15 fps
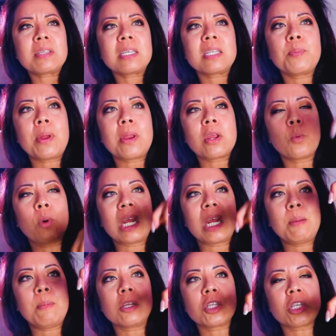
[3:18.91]
depending on what
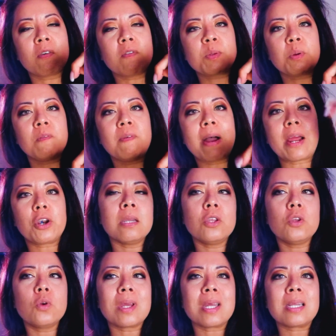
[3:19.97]
email service provider, you
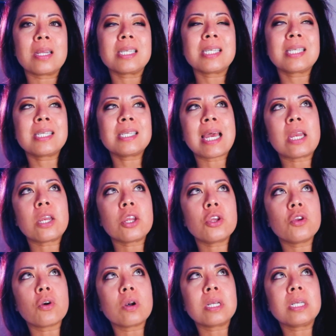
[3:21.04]
can set
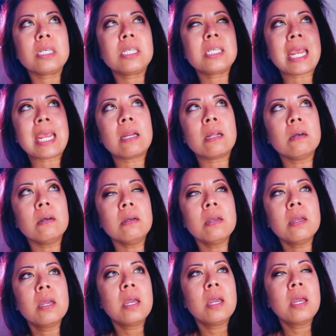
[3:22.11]
your data
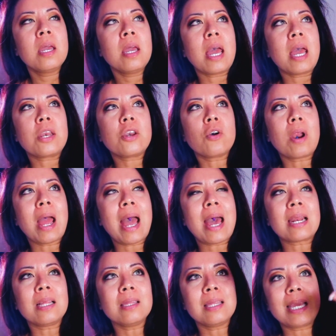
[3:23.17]
and your
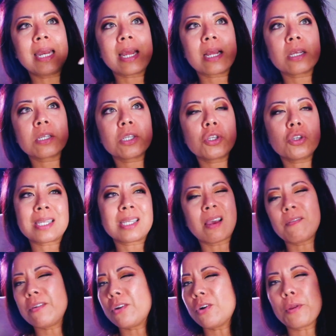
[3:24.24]
analytics to
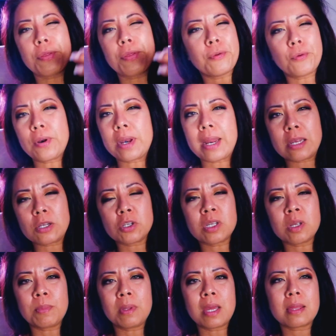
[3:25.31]
7 or 30 days or
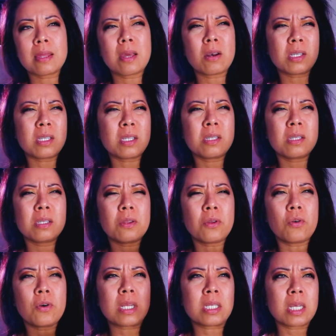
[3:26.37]
something like that. Or
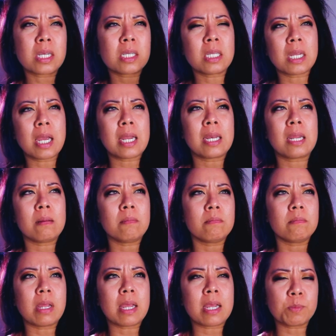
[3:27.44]
30, 60, 90
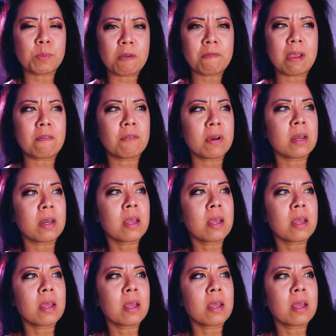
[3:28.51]
days, my favorite.